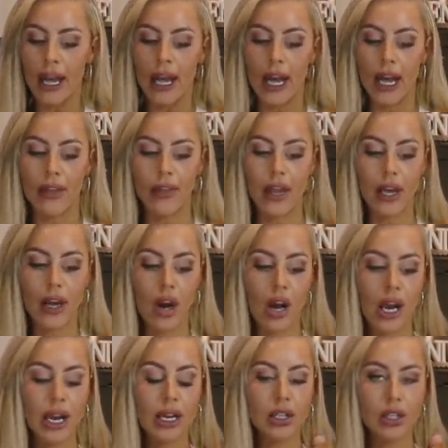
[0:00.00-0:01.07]
And then
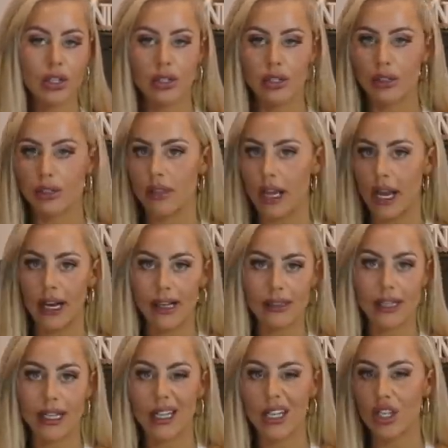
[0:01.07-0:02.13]
I just, like I
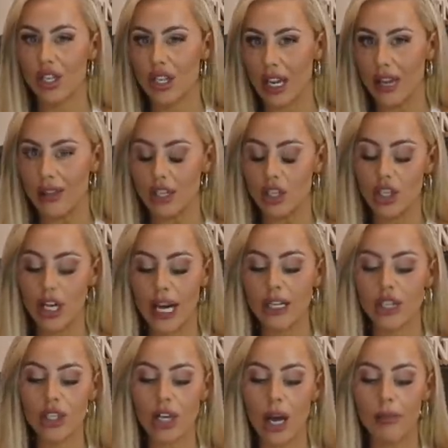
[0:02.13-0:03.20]
said, either
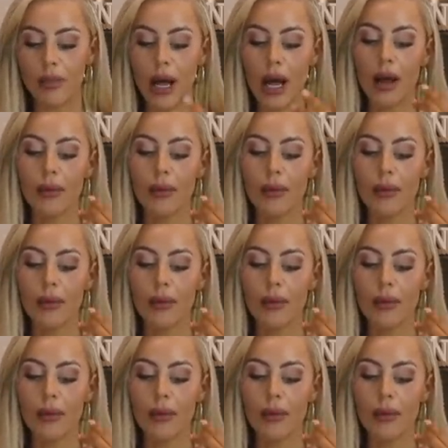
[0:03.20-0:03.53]
change up